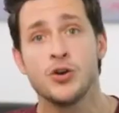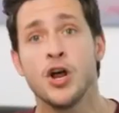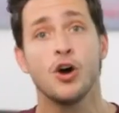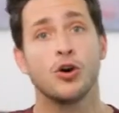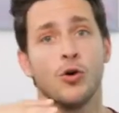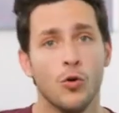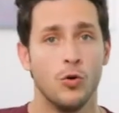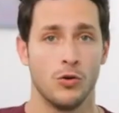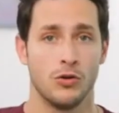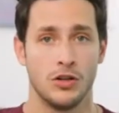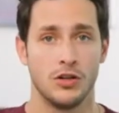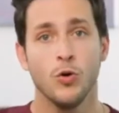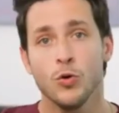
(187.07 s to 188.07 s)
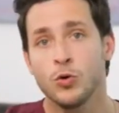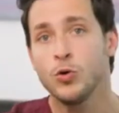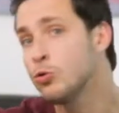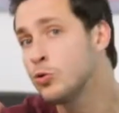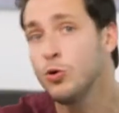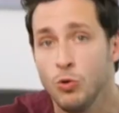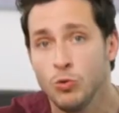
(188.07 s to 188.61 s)
mode, cool
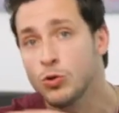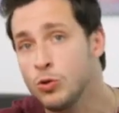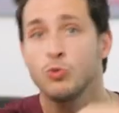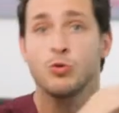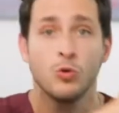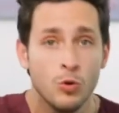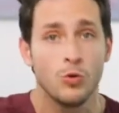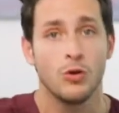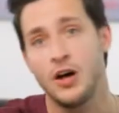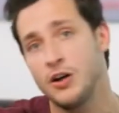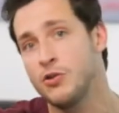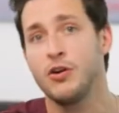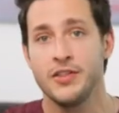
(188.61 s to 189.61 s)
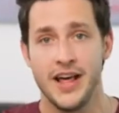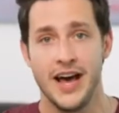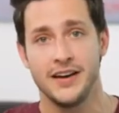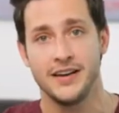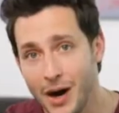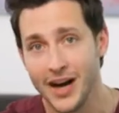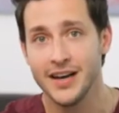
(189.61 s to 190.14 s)
on all
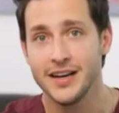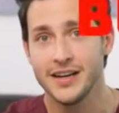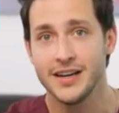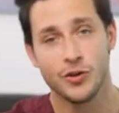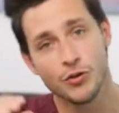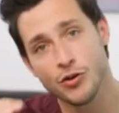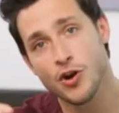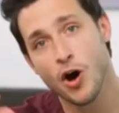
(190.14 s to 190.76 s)
that. But you